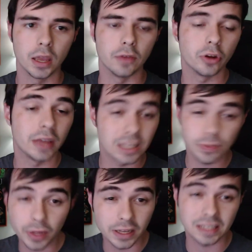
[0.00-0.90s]
even though he
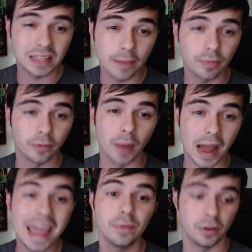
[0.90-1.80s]
hasn't played a snap of
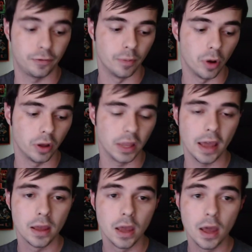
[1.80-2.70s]
Miami football yet.